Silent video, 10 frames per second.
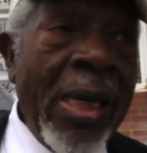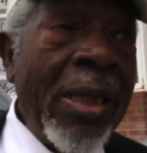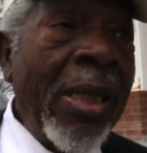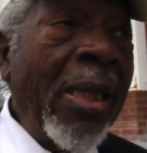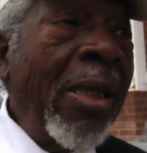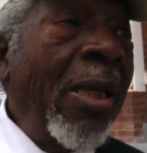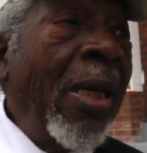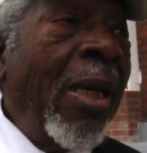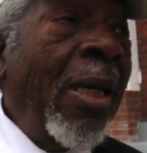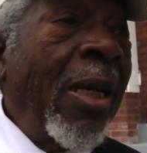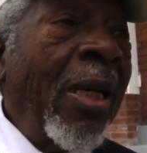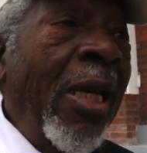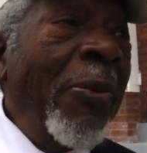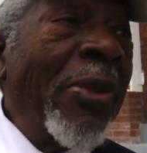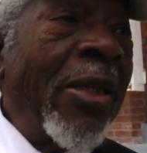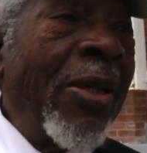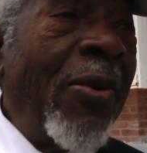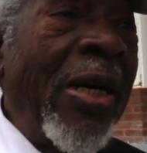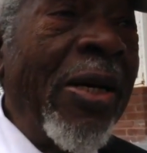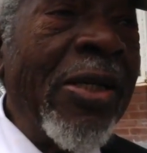And he was a
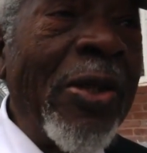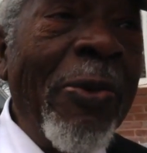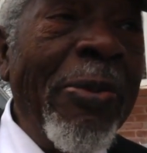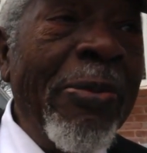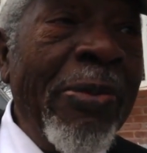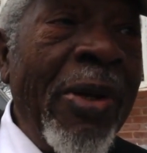grade or so